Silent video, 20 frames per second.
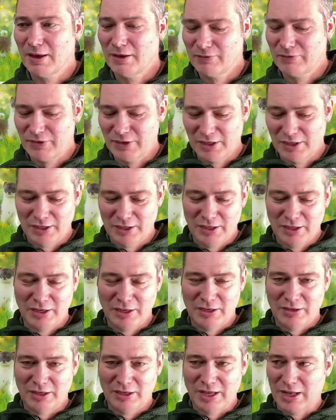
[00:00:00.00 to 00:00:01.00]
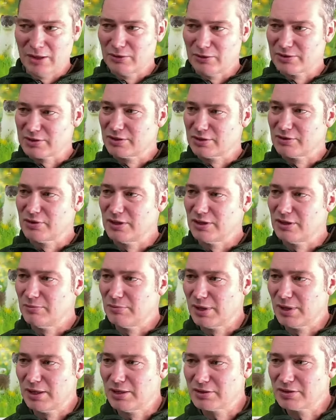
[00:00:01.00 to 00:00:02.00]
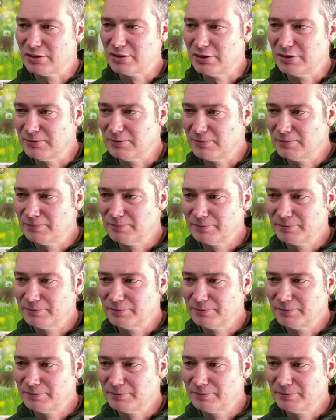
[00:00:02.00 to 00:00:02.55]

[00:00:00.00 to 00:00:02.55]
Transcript: Of the owls shredding pellets or not?